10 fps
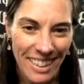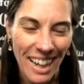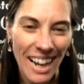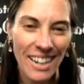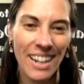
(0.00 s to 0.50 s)

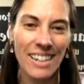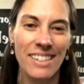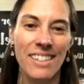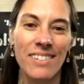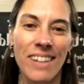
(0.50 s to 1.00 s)
How you guys
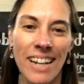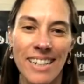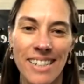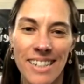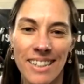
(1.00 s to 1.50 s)
doing? I can
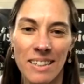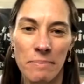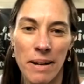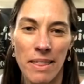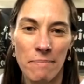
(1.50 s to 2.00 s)
see a little
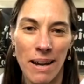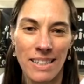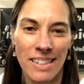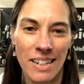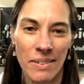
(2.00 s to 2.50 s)
bit of the
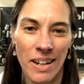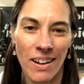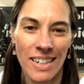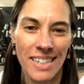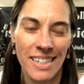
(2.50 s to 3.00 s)
message. There we go. I
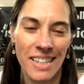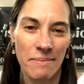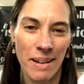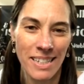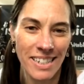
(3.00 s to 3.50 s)
can see the
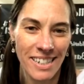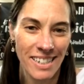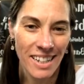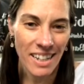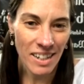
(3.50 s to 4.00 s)
messages.
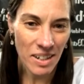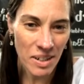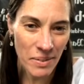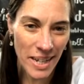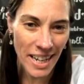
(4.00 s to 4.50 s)
Who
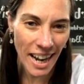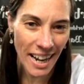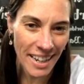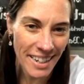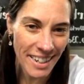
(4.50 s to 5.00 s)
do we
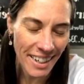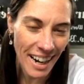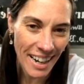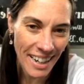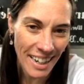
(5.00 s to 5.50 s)
got in here?
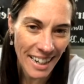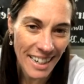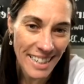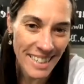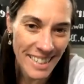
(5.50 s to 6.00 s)
Hi,
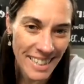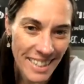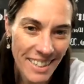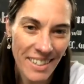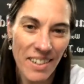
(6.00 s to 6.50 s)
guys.
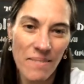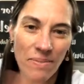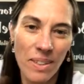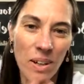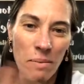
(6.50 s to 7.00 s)

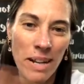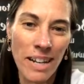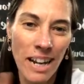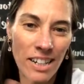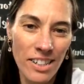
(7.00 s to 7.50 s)
Oh my
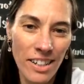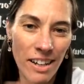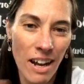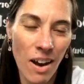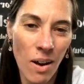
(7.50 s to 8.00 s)
gosh, look
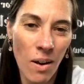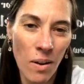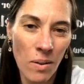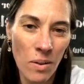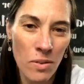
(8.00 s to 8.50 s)
at
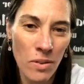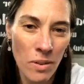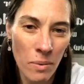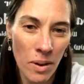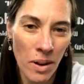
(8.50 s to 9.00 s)
all over the
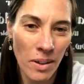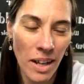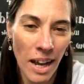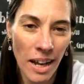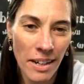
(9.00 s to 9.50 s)
world.
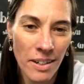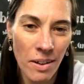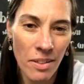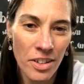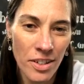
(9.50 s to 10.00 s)
I
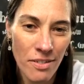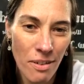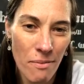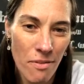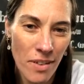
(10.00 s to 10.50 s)
know that you're
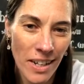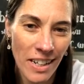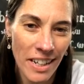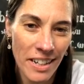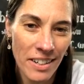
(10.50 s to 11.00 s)
from
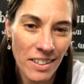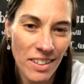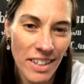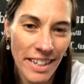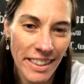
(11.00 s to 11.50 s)
Finland.
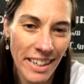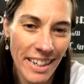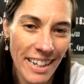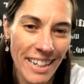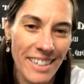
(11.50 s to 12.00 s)
Look at
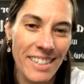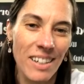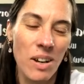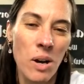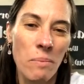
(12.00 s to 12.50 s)
this.
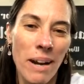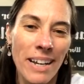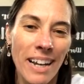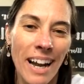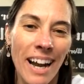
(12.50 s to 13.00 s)
Oh my
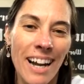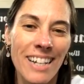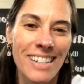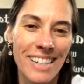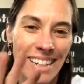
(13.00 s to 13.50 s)

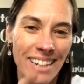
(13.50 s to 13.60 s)
gosh.